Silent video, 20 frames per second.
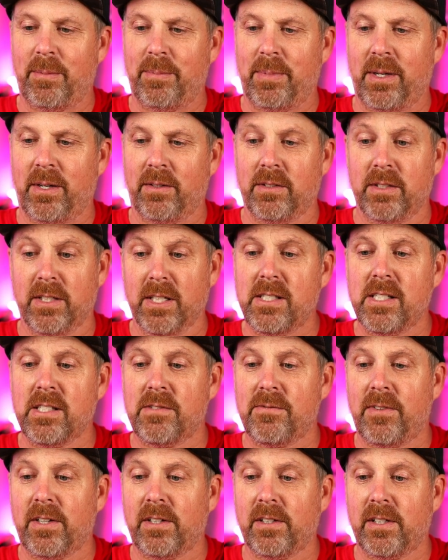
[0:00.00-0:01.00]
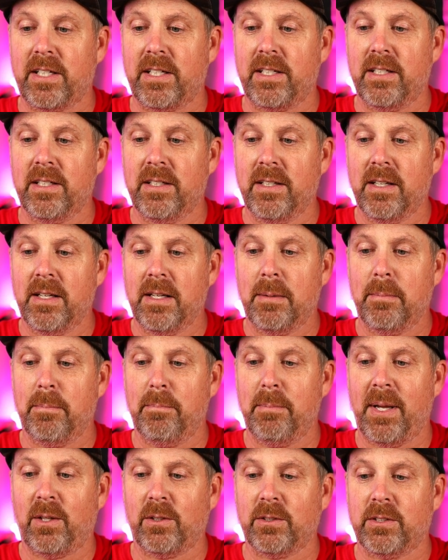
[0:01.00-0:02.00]
up here. This is fairly
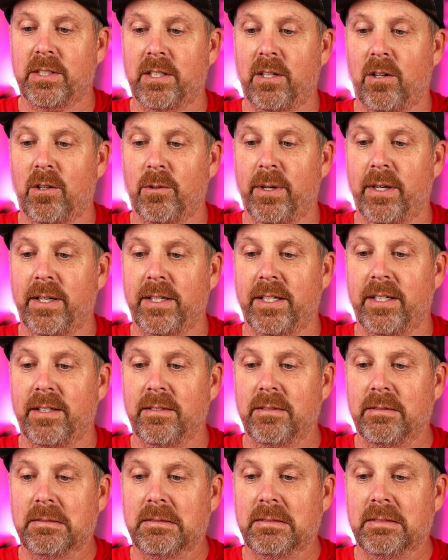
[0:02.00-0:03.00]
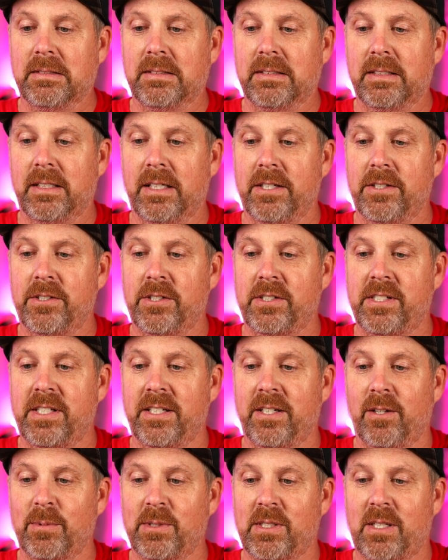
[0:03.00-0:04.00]
melted already. As you see,
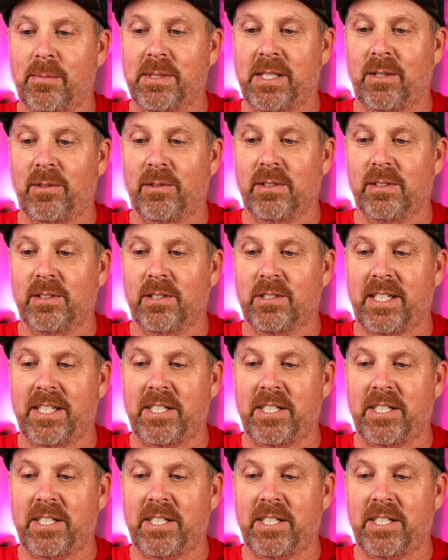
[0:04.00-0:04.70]
it almost comes out, looks